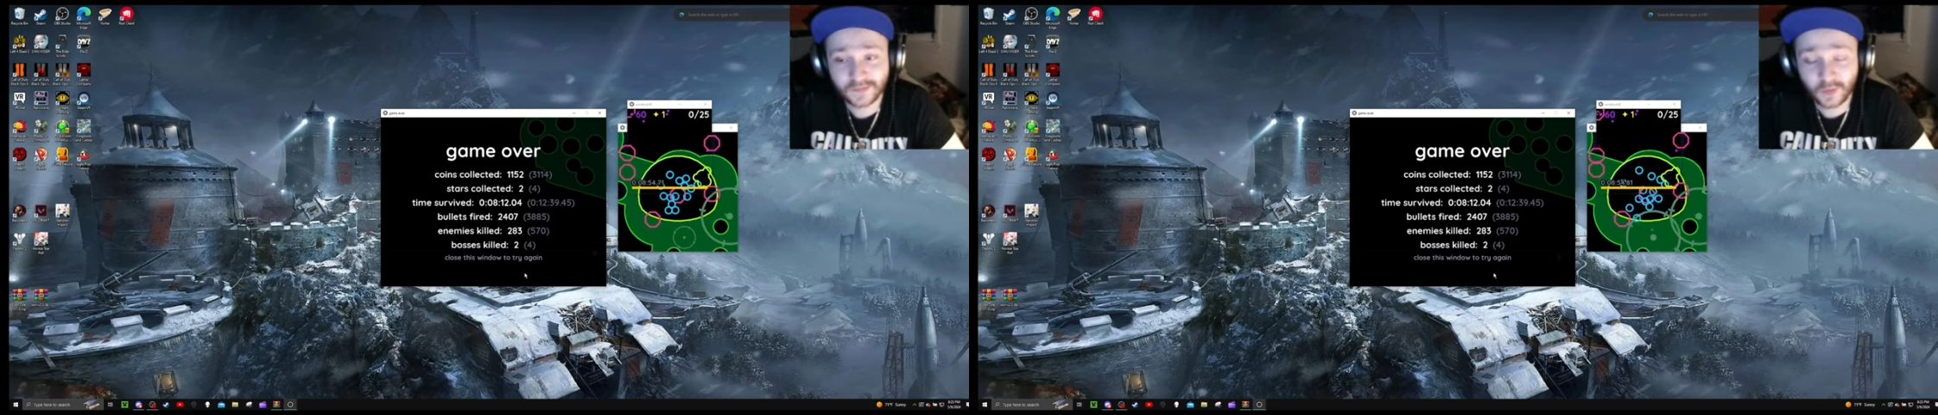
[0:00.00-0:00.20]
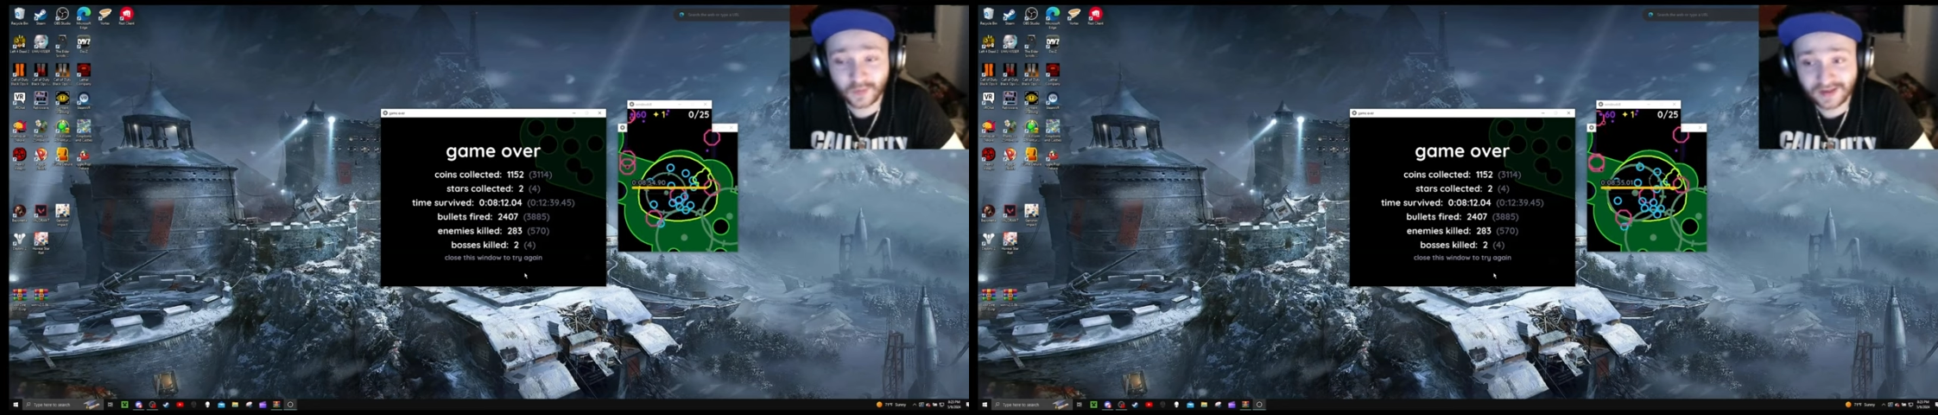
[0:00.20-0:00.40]

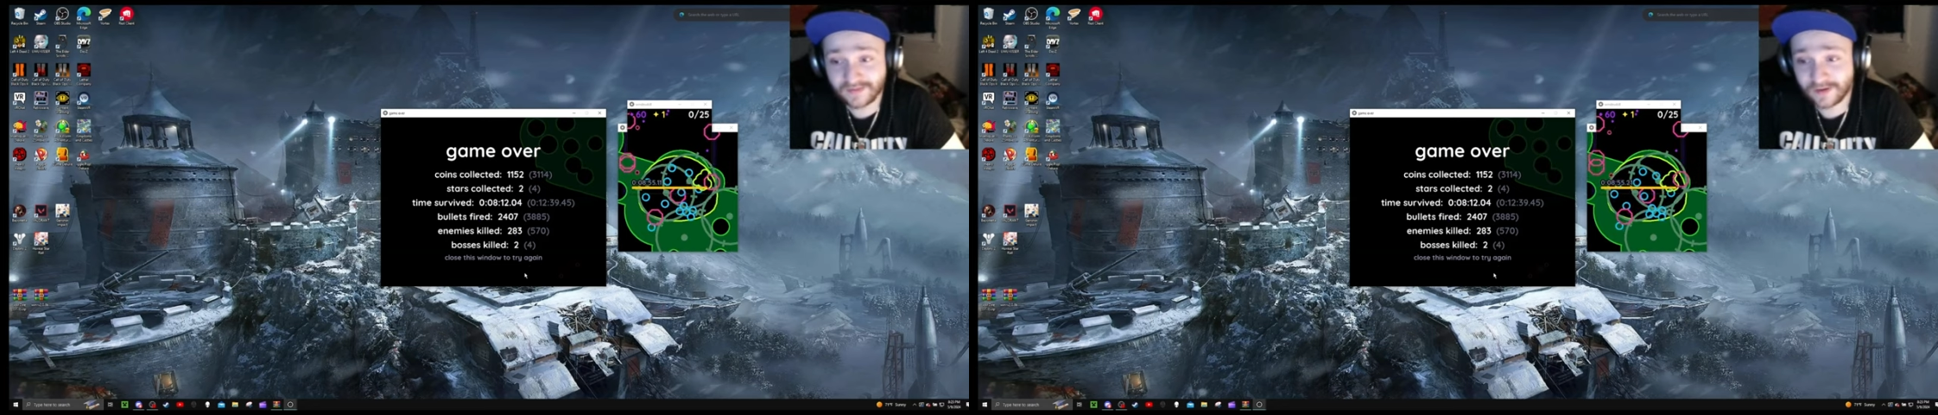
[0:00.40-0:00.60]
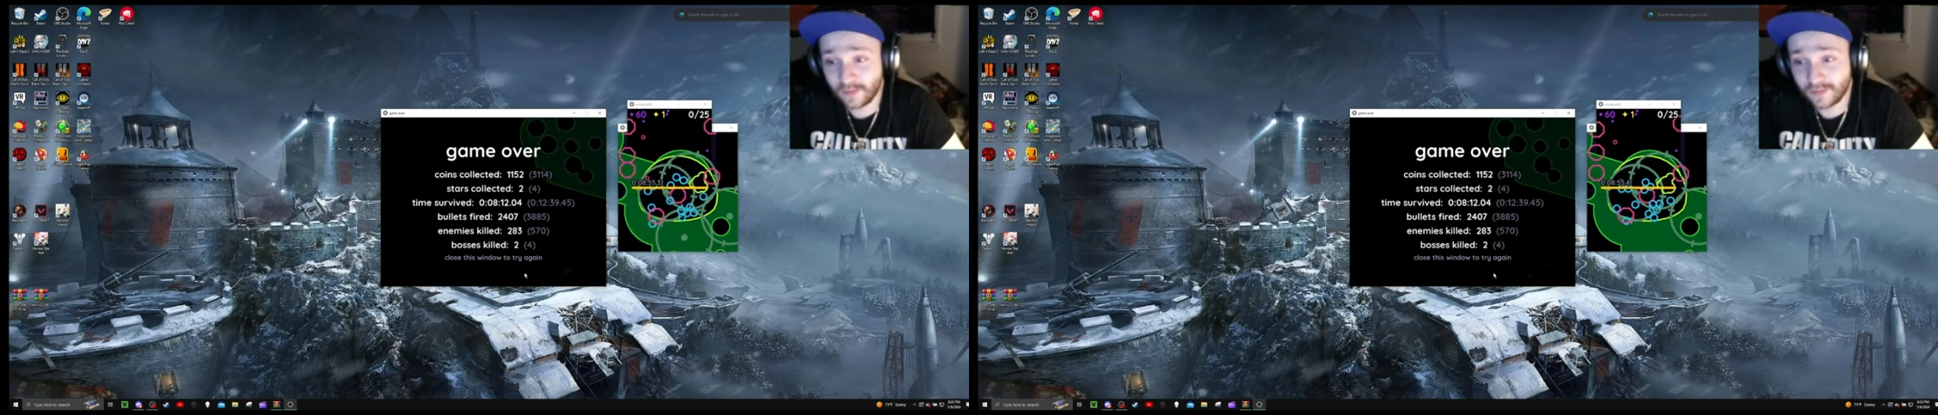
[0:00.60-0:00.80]
We'll be
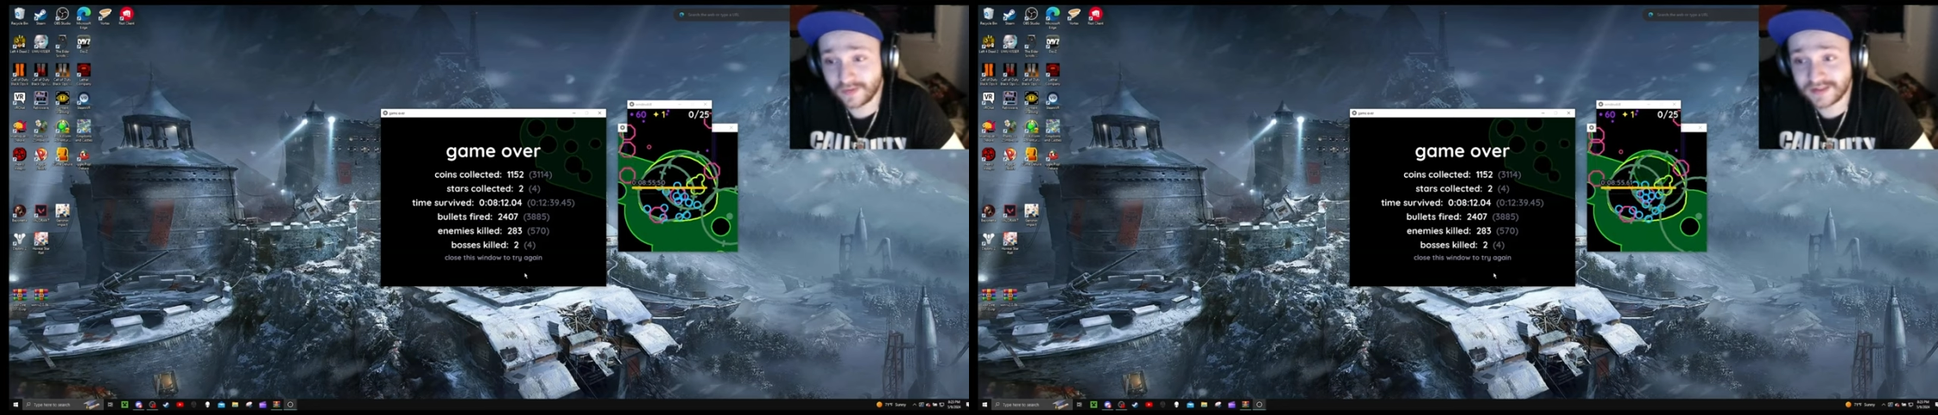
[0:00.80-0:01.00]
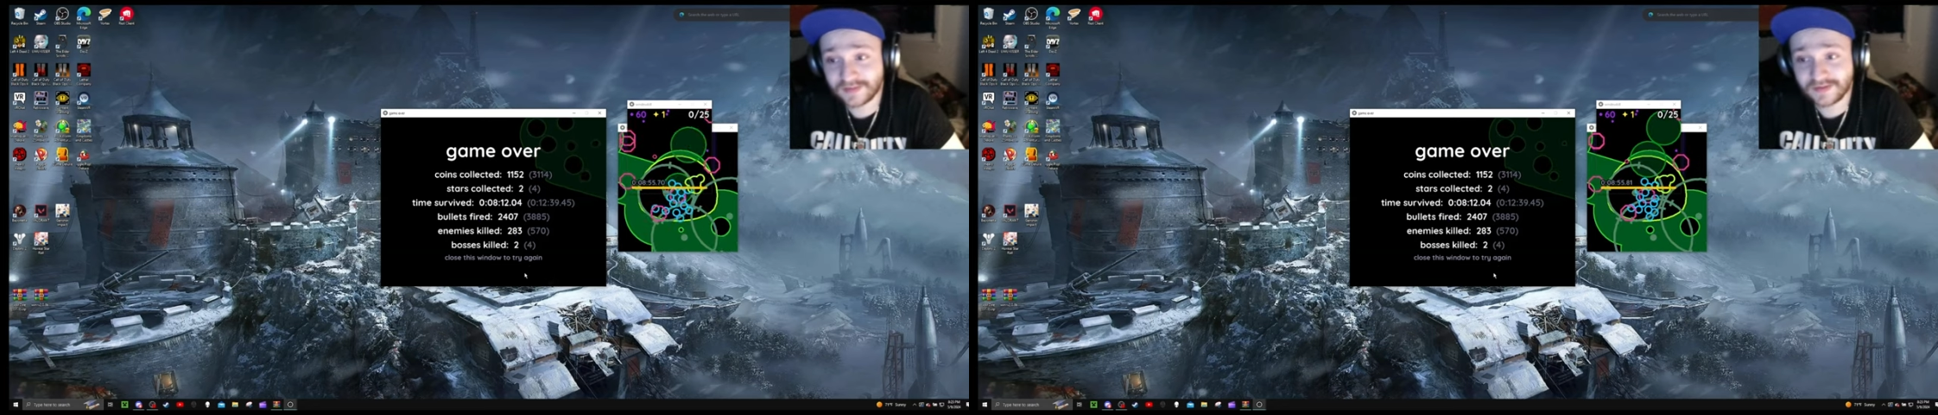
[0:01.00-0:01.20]
giving it one more
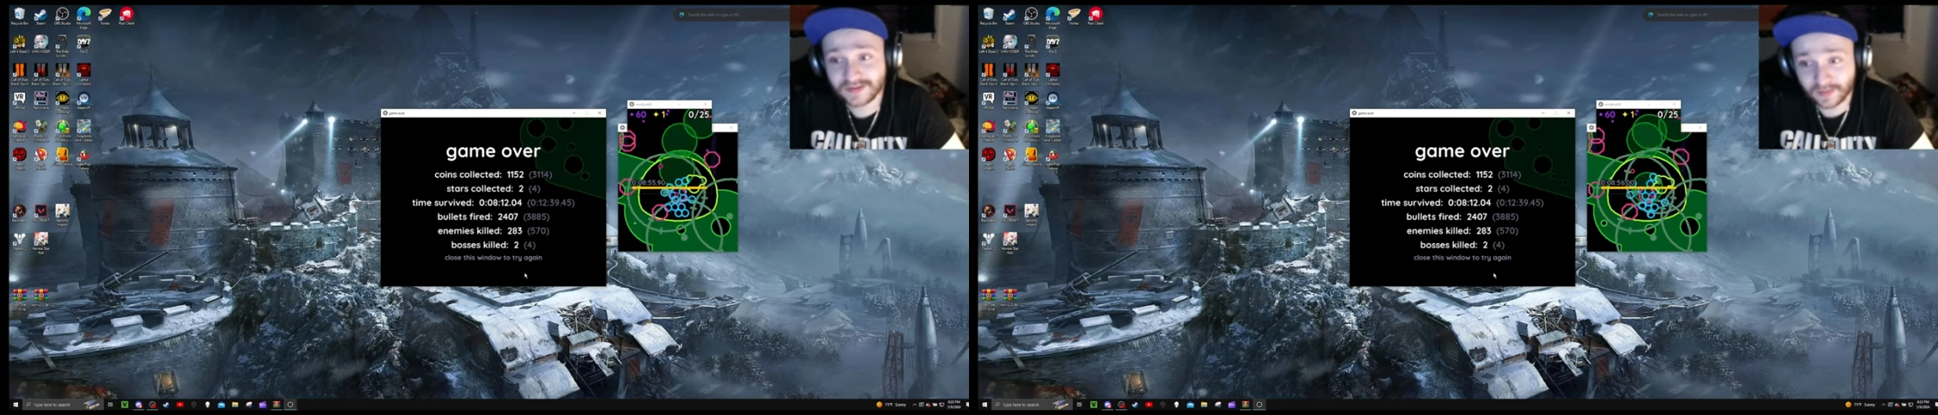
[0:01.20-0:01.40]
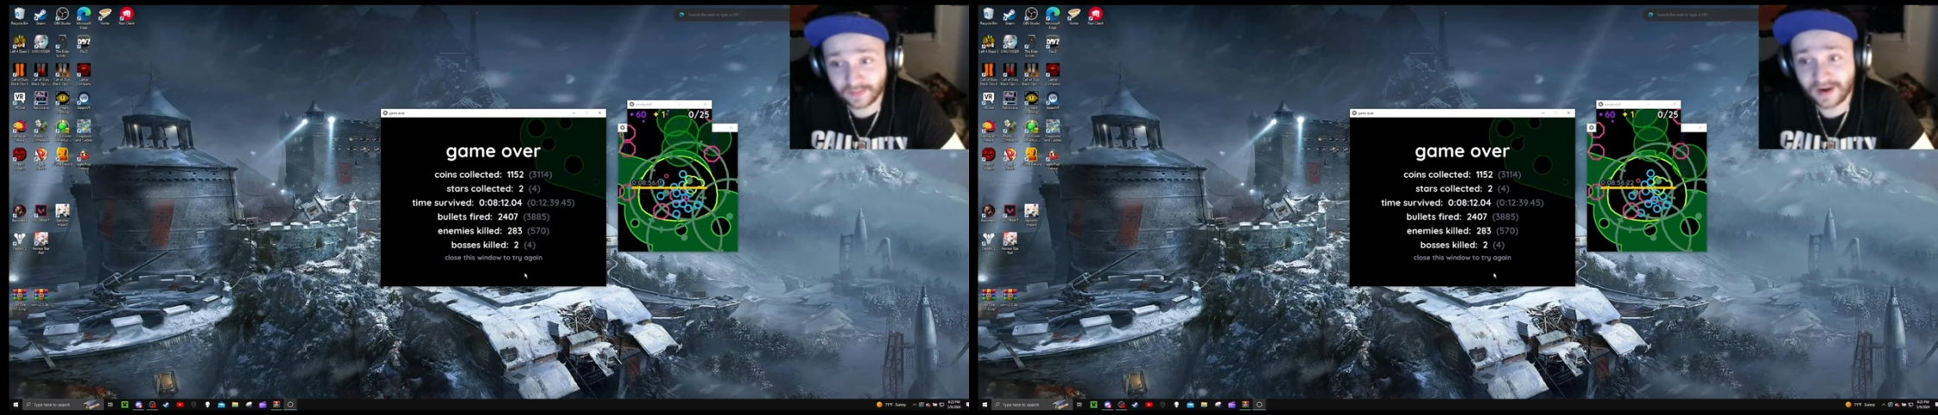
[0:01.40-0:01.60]
attempt
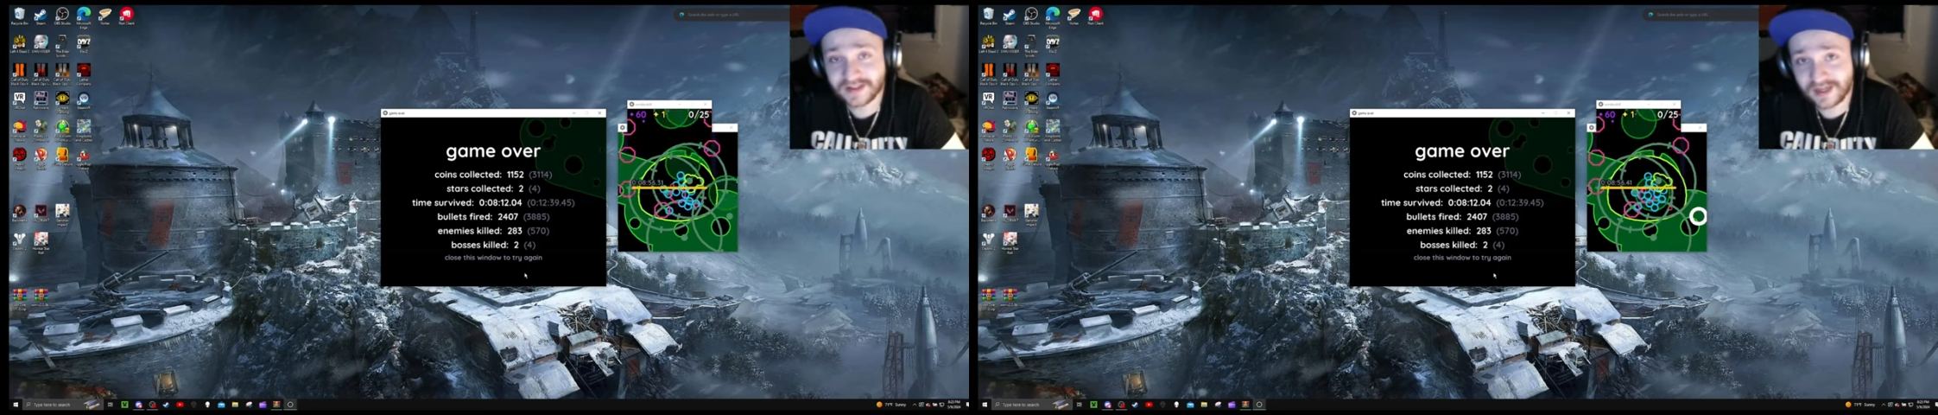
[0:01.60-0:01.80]
because the boss